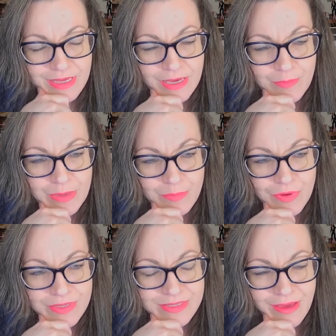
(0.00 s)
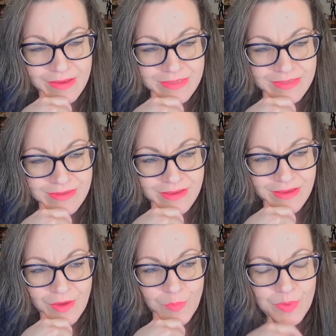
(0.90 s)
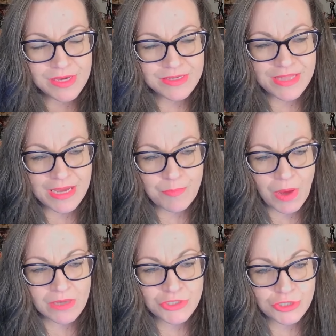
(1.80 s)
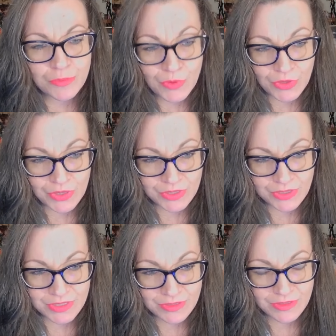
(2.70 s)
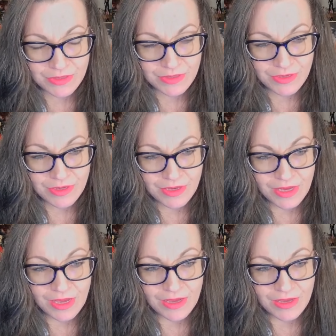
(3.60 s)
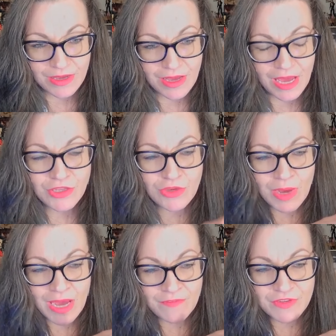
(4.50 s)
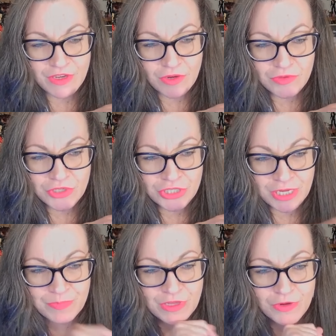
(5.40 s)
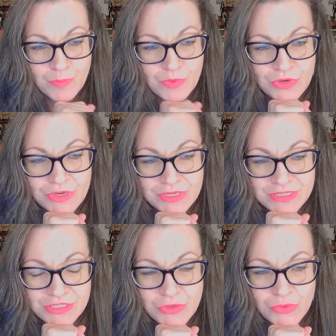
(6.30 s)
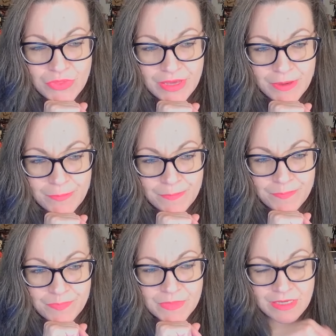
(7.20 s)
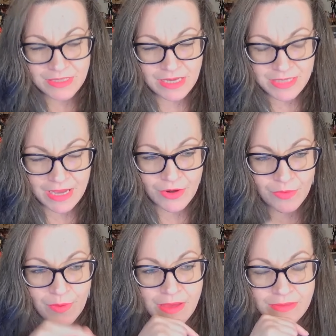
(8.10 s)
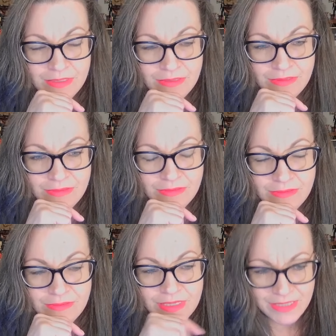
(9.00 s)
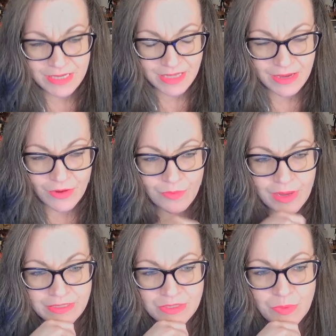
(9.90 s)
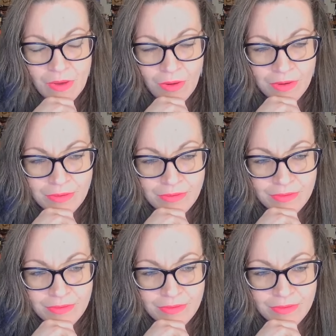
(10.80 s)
M.M. Princess, because they bought your books and you have to go ship their books to them. Is that correct? Is that correct, sweetheart?